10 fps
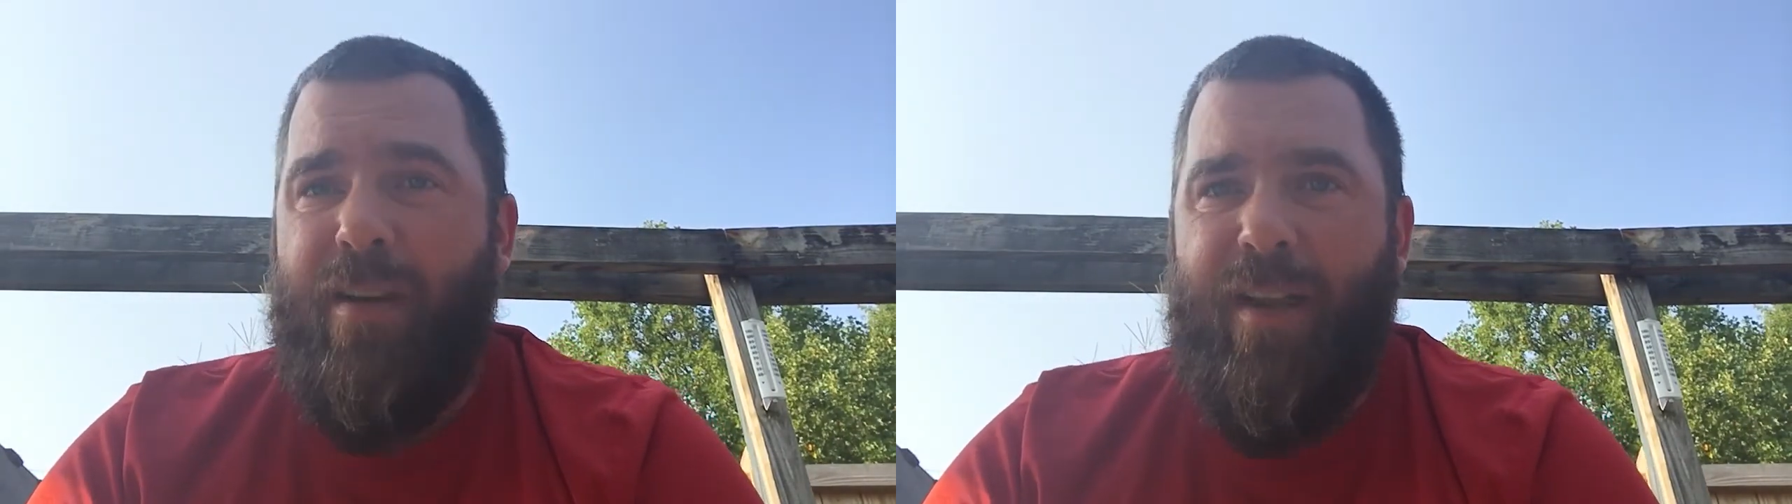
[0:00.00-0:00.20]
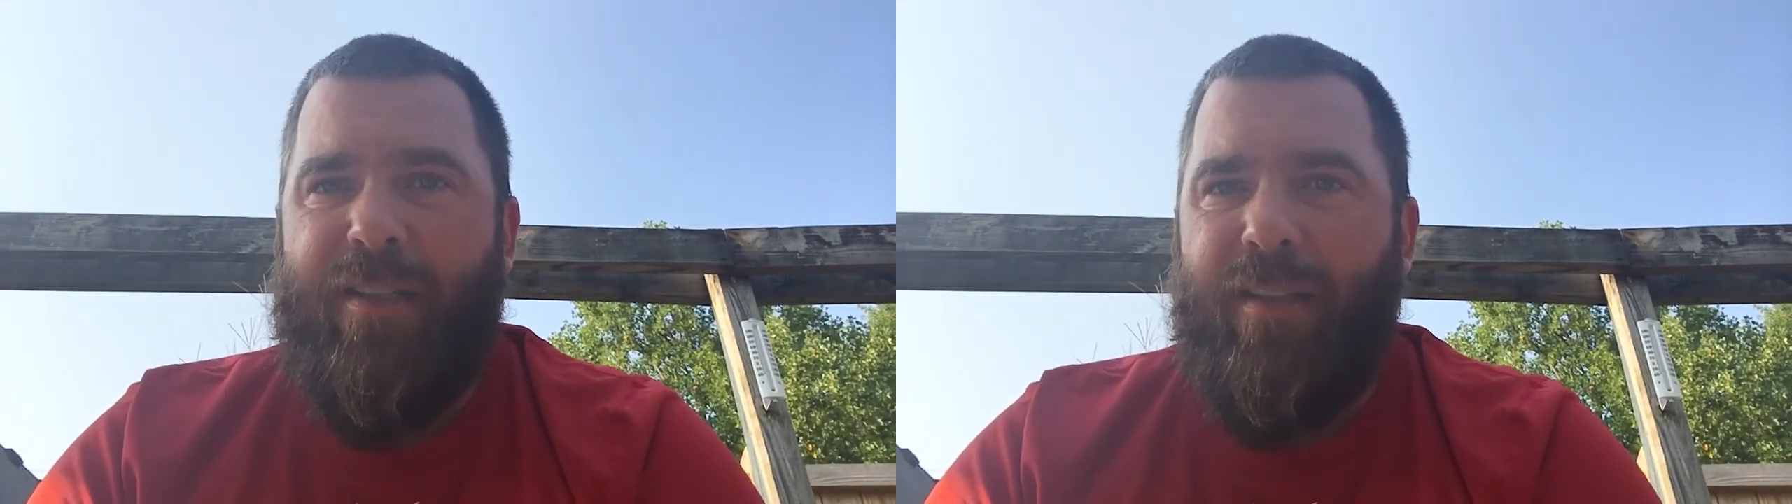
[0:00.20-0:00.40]

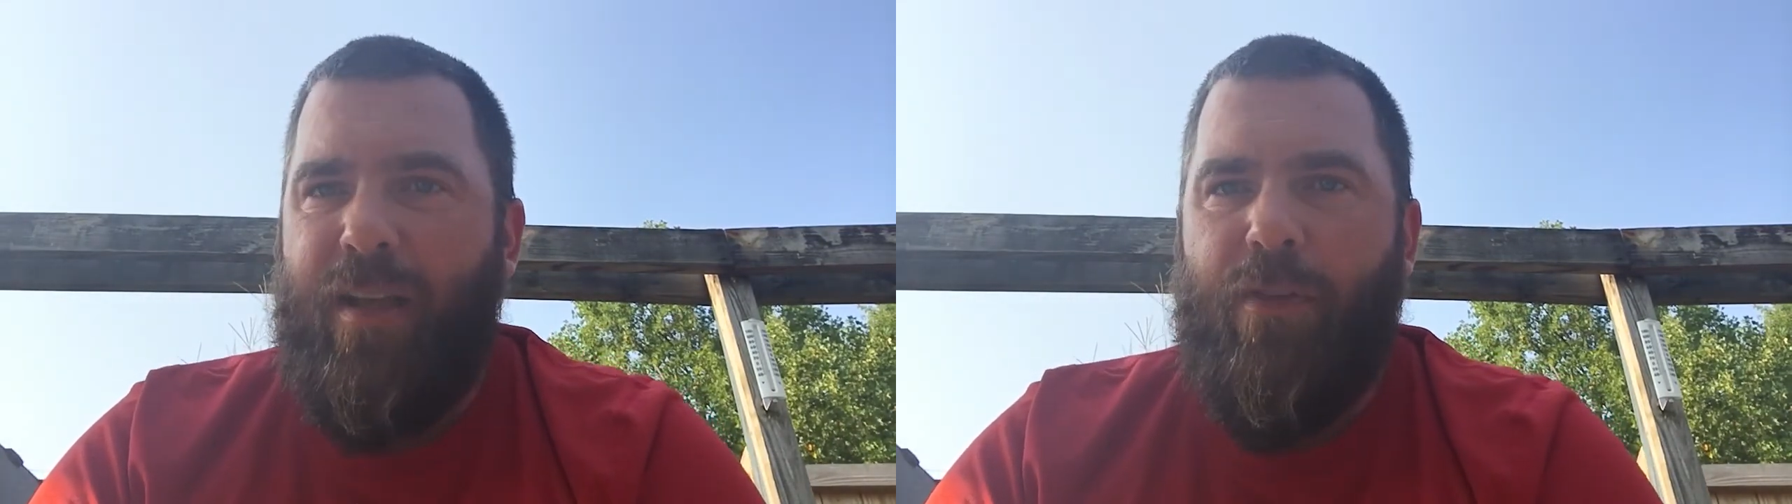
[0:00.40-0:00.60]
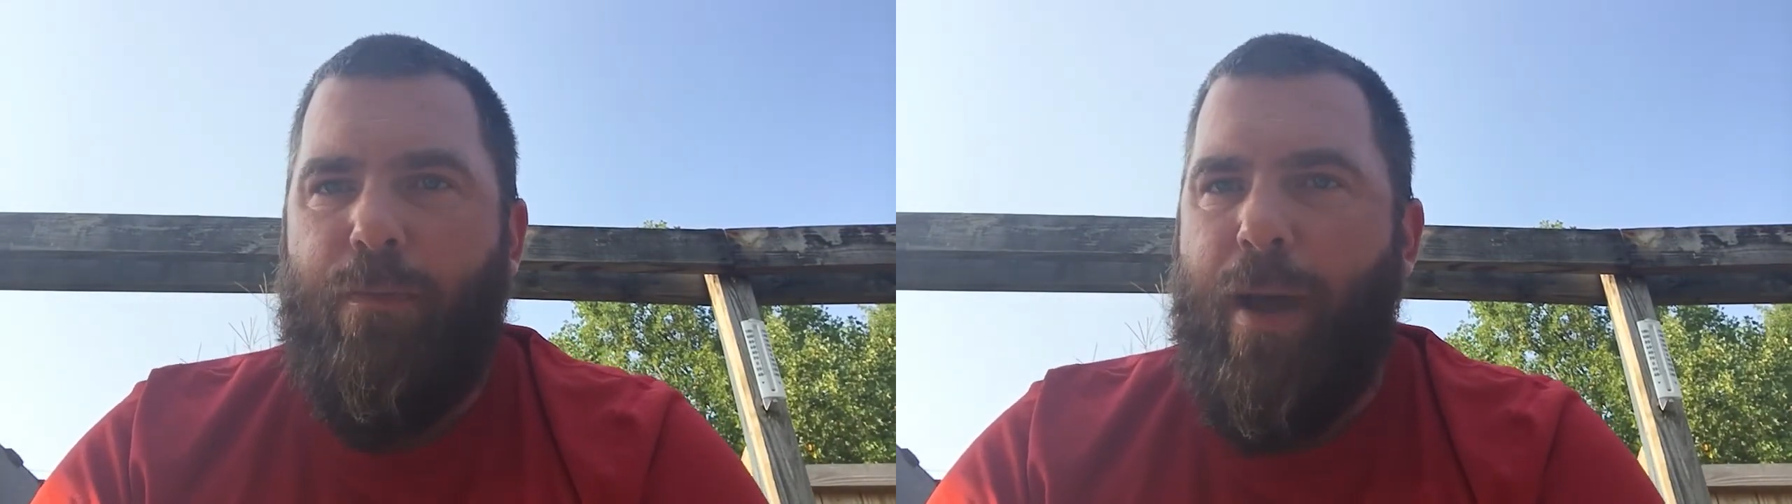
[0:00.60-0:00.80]
next
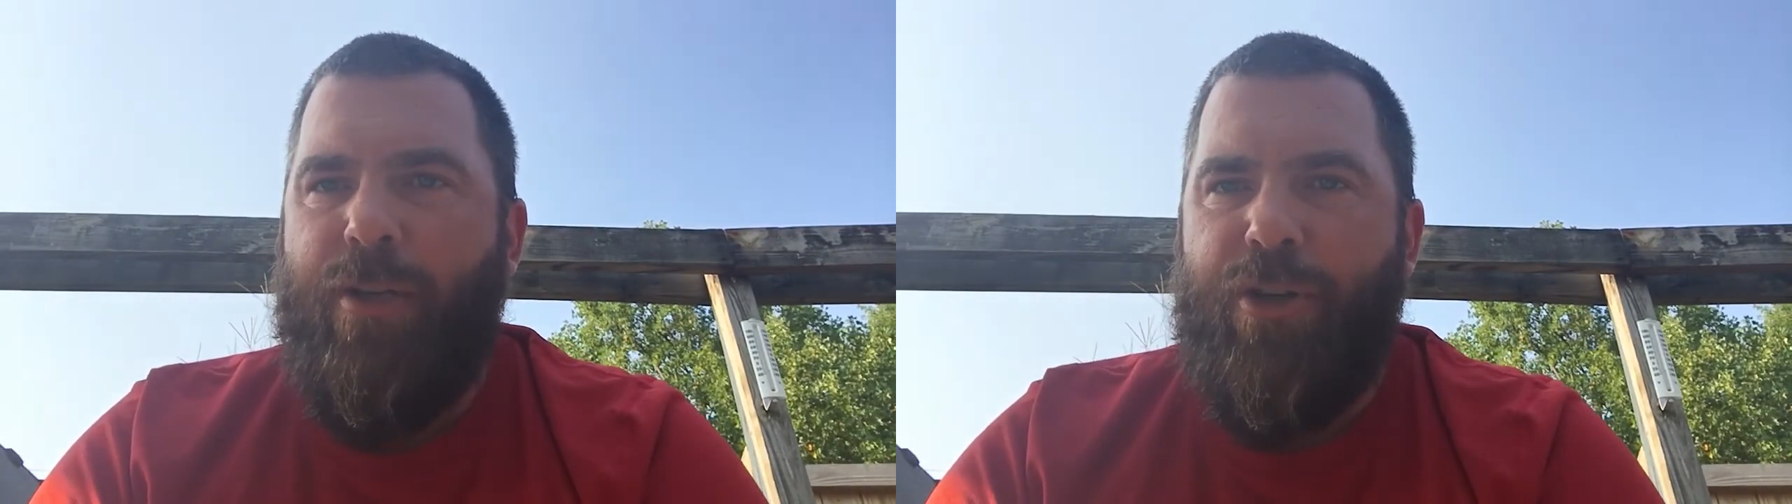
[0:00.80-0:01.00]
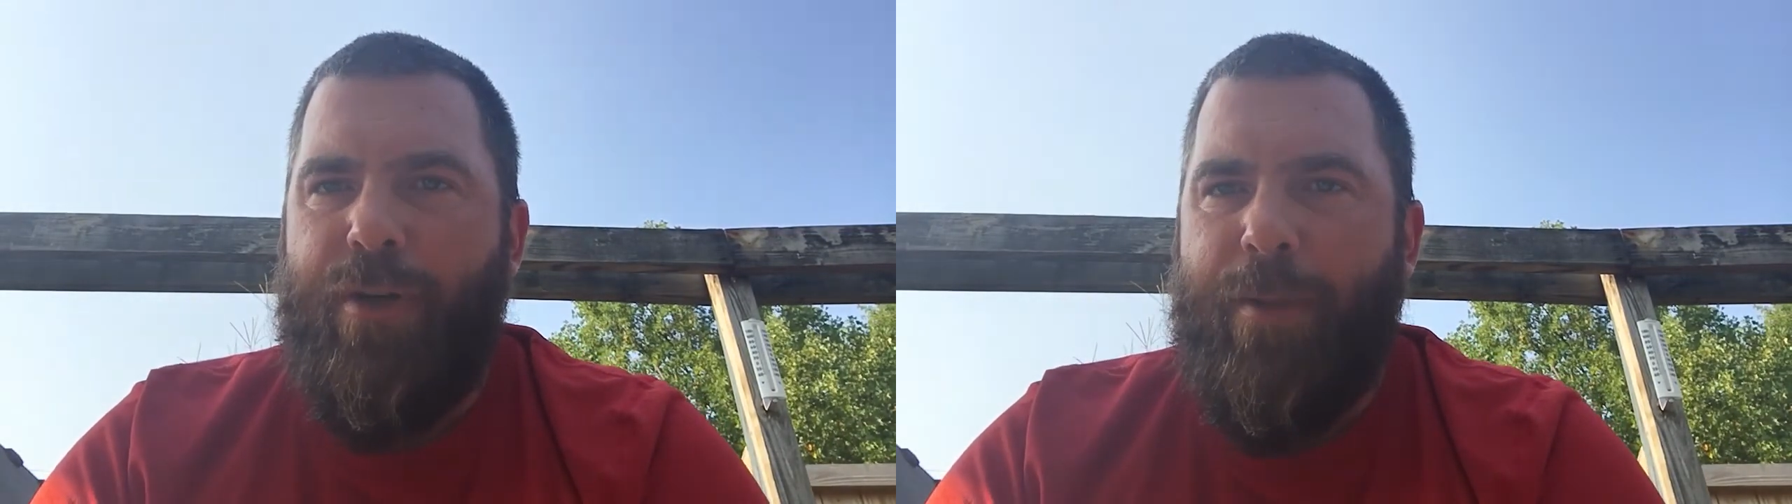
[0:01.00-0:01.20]
leg of my
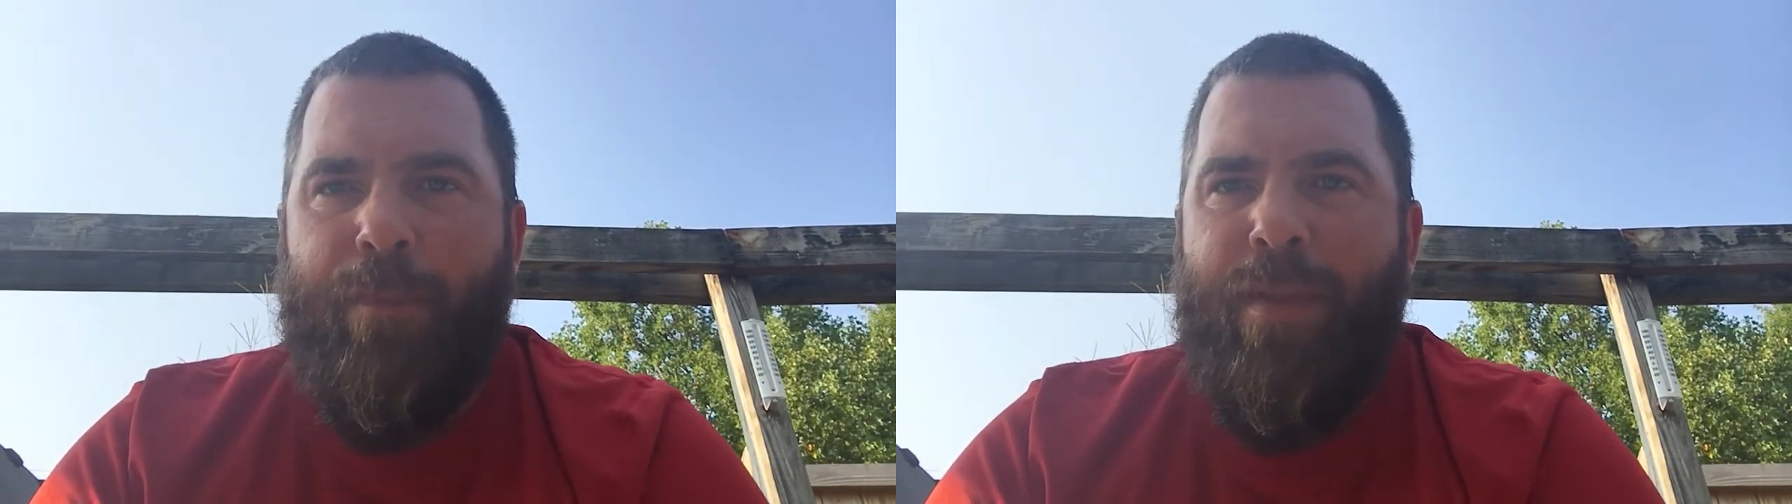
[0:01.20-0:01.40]
journey.